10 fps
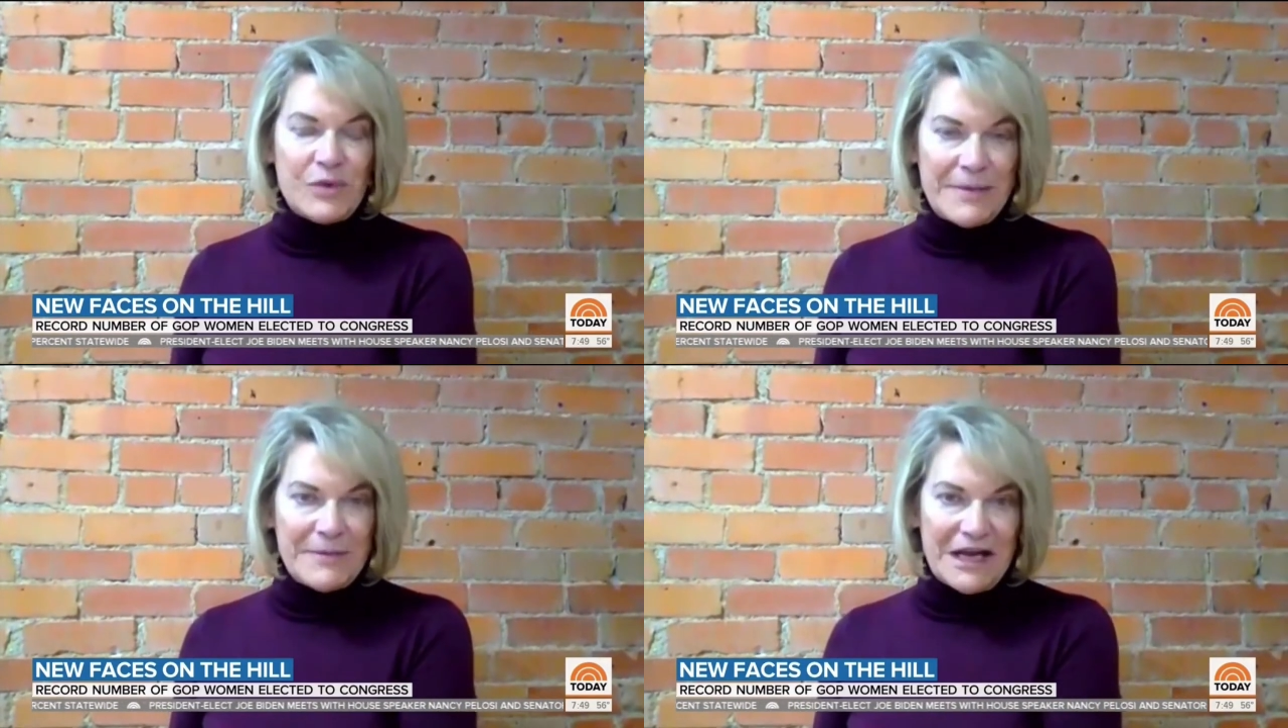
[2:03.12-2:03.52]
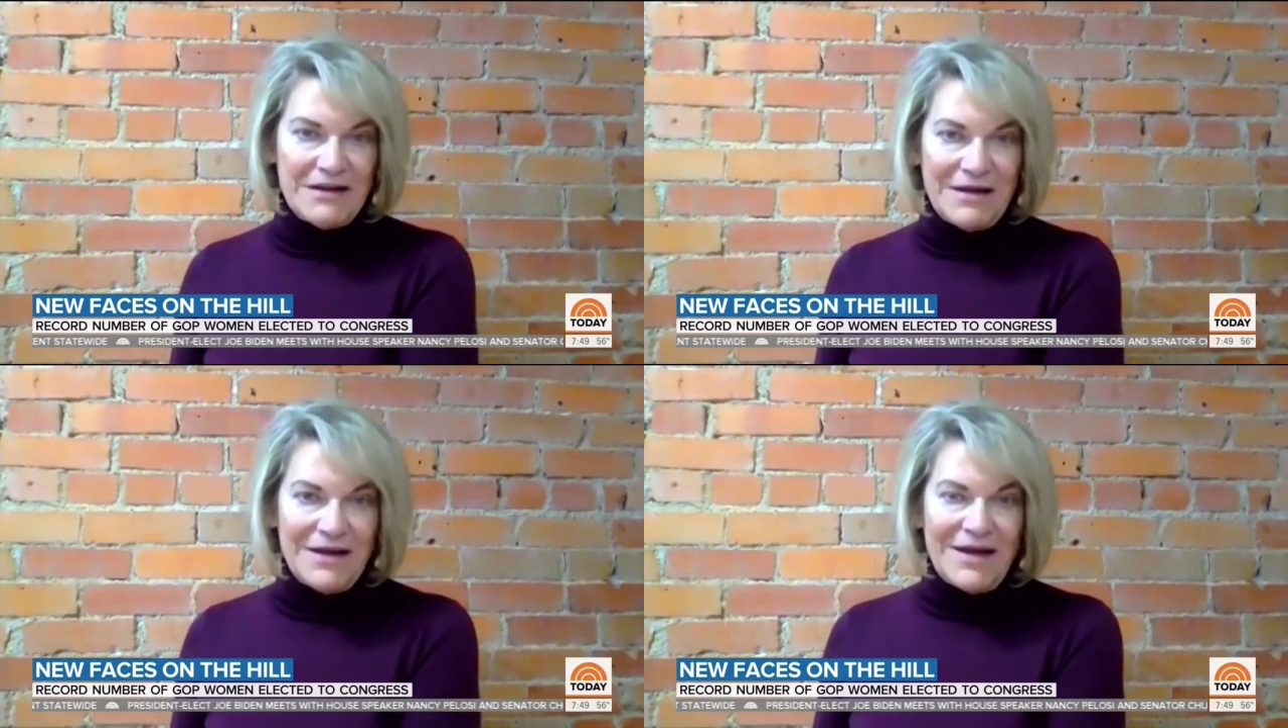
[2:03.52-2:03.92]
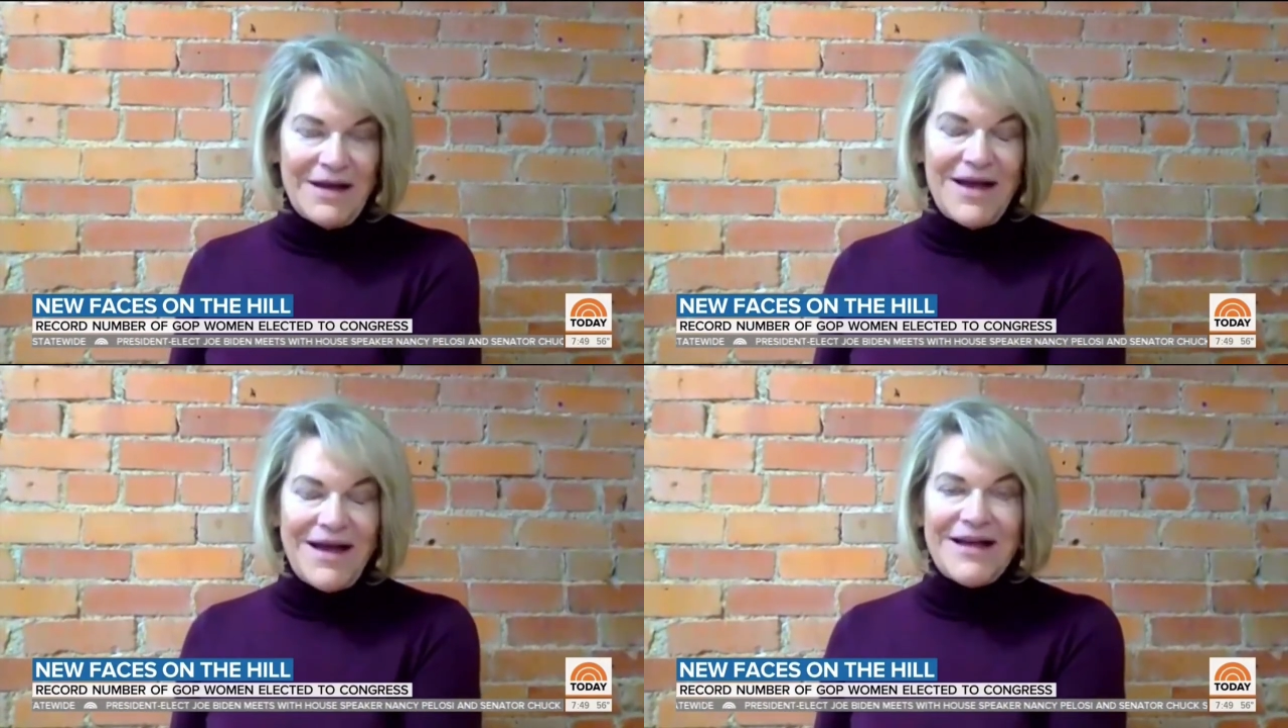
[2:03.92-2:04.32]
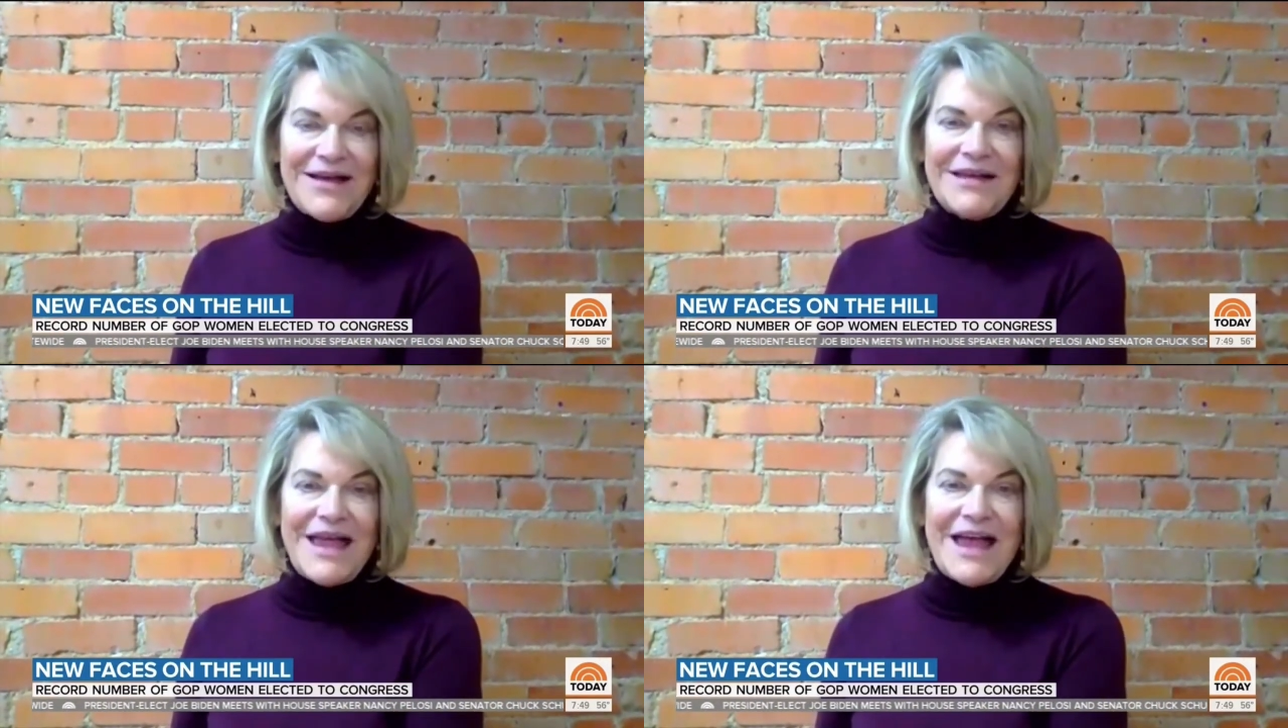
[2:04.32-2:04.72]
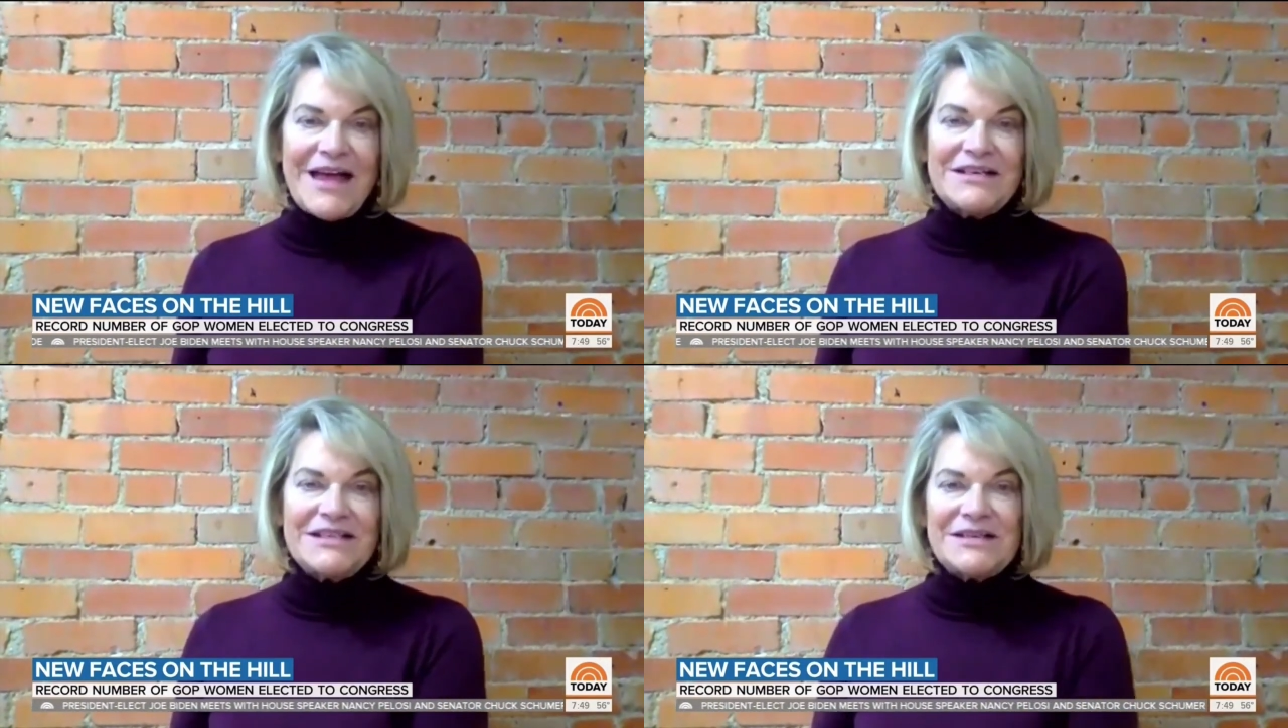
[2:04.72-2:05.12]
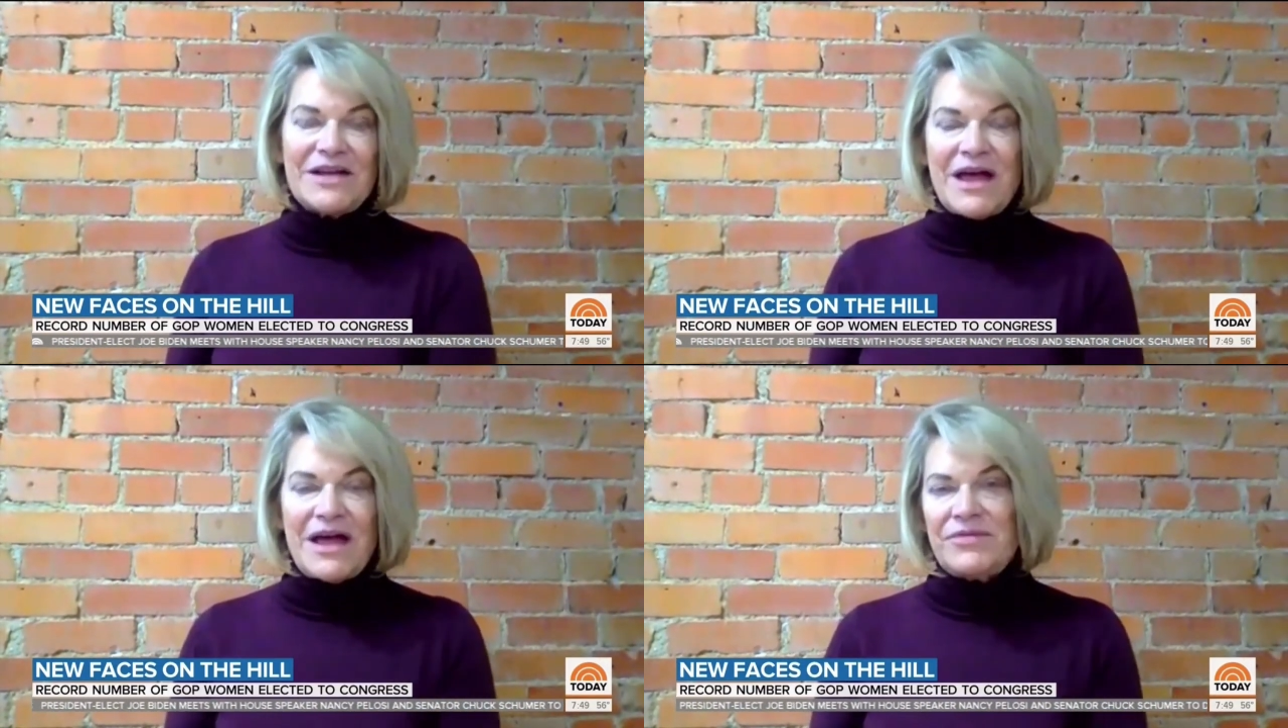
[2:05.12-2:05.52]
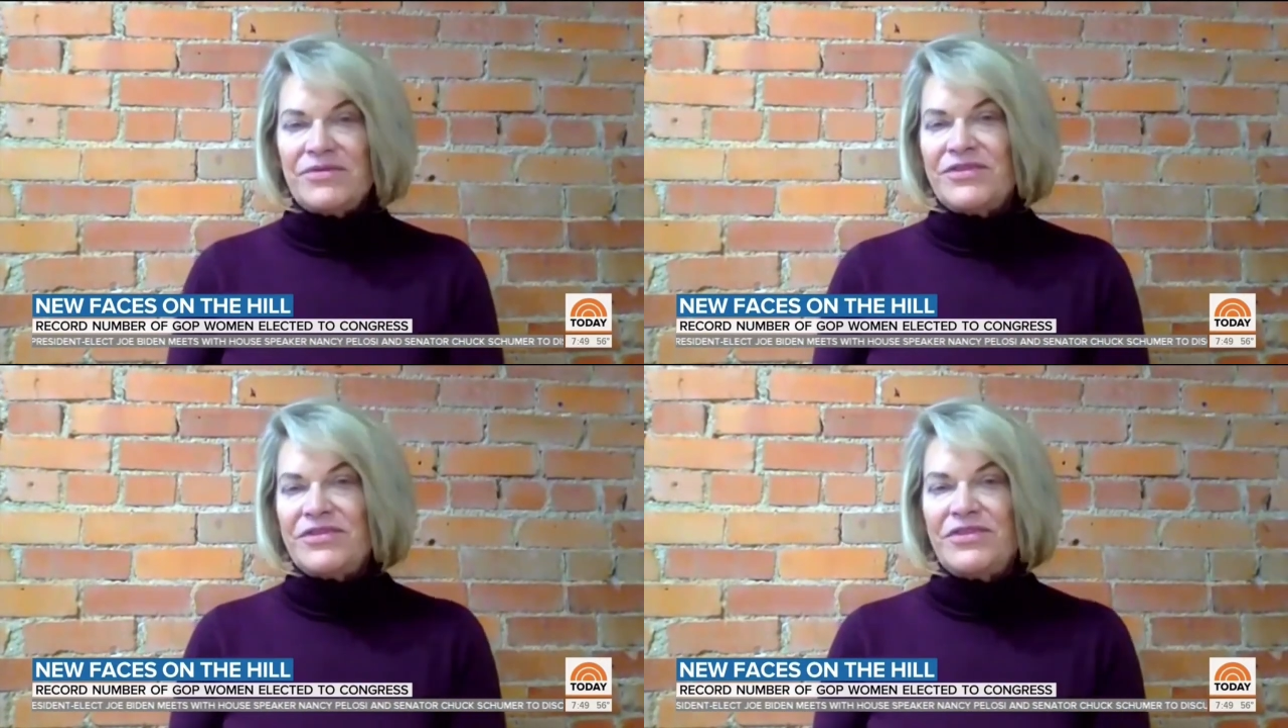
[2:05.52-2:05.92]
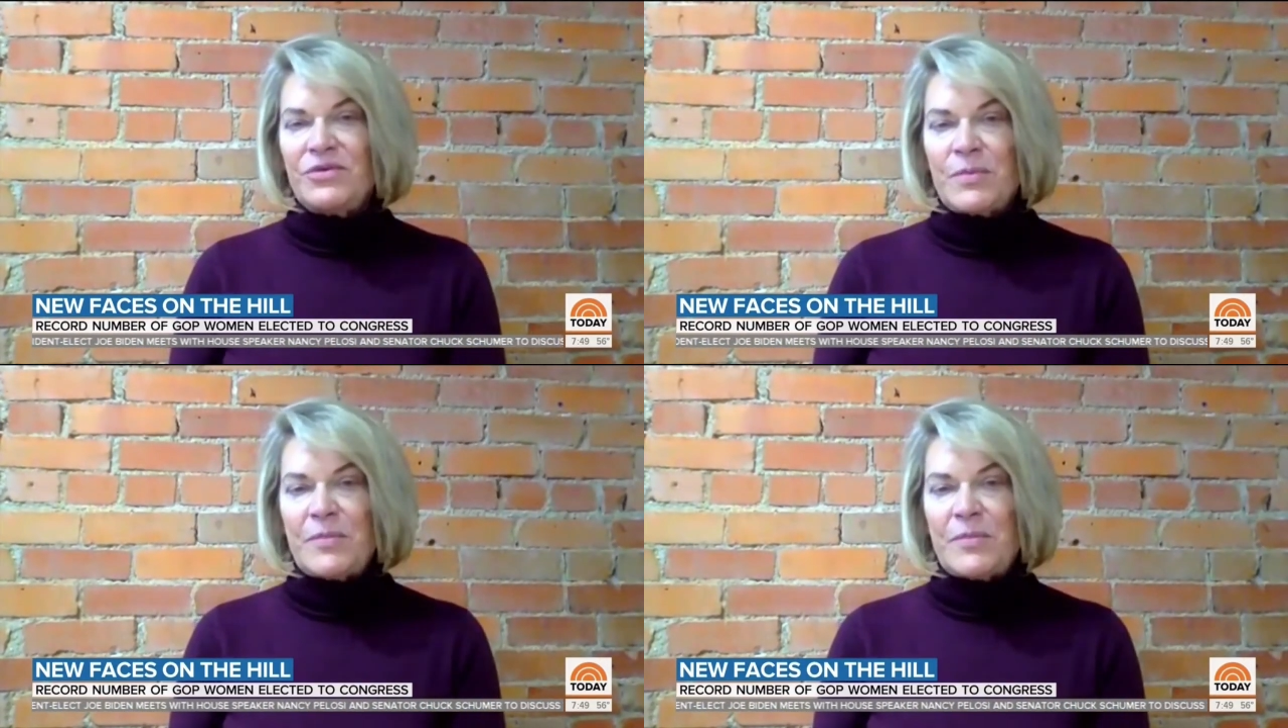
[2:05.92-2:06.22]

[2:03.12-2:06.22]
women. The